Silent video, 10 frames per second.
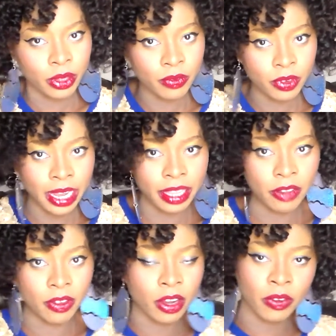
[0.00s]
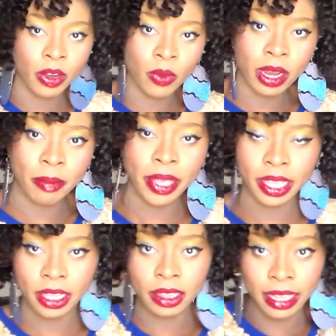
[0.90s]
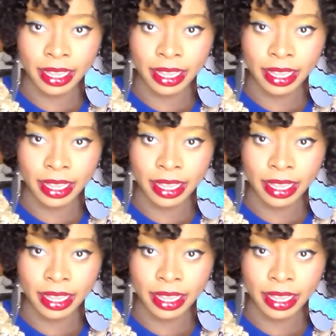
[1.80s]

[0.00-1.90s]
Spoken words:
if you like, if you don't really want to make it,